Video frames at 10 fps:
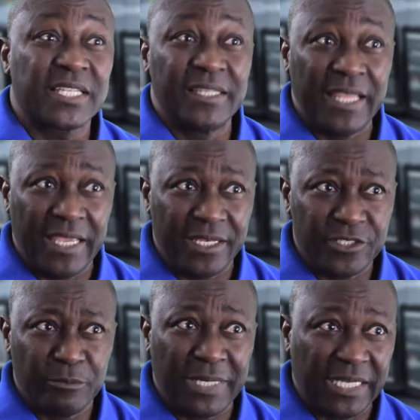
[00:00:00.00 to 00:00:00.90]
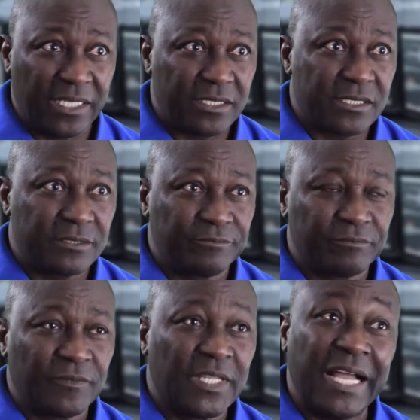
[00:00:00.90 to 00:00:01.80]
in the energy markets
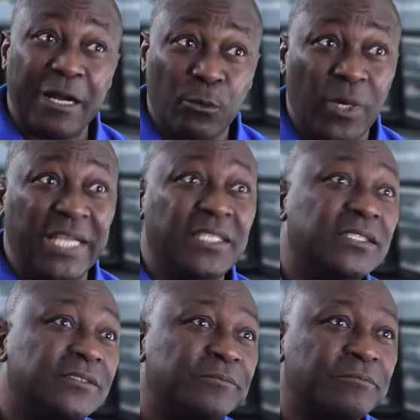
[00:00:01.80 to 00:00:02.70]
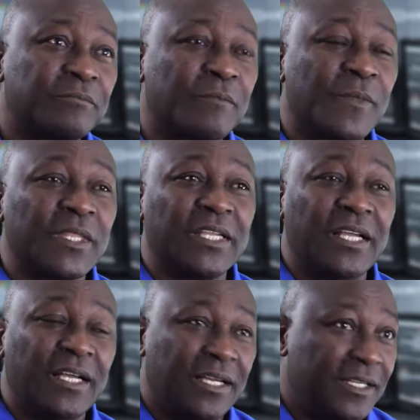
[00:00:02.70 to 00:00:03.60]
are one,
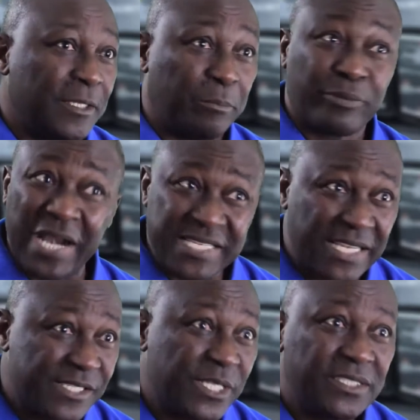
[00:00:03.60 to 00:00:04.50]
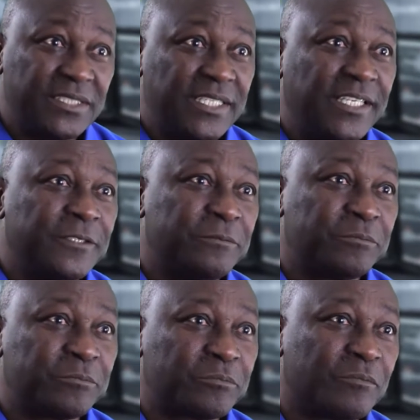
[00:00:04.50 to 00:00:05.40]
the price uncertainty,
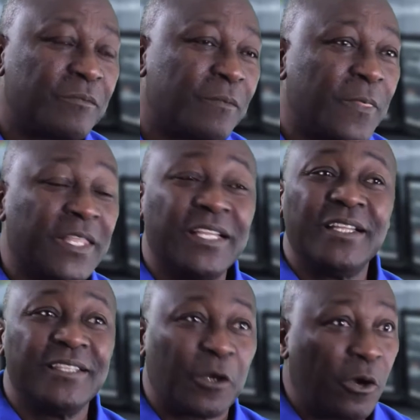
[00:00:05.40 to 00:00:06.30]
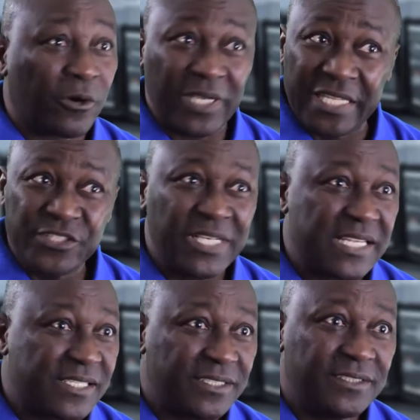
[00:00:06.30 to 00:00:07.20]
the correlation
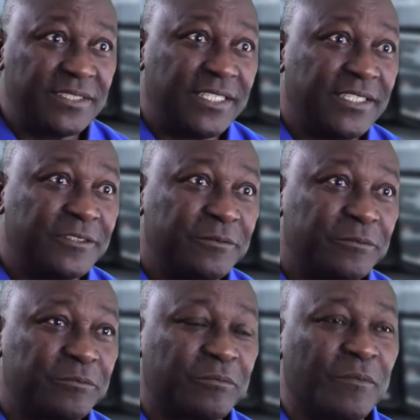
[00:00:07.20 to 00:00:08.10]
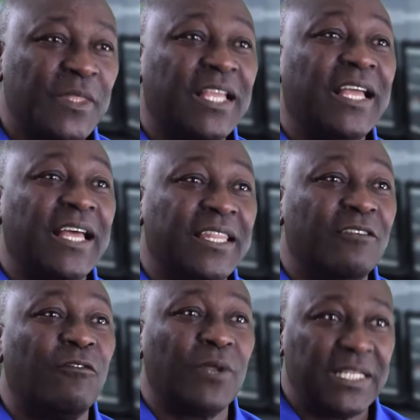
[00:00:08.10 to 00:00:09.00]
uncertainty, and the
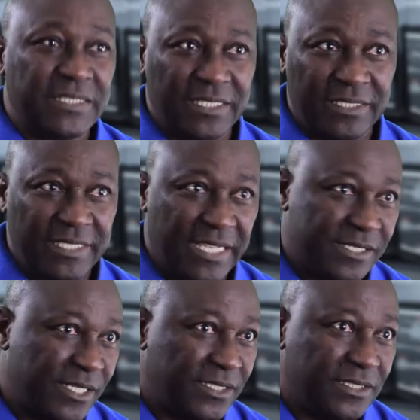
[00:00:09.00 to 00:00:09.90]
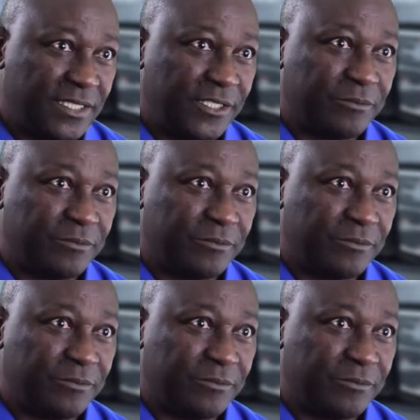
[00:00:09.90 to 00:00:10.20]
volatility uncertainty.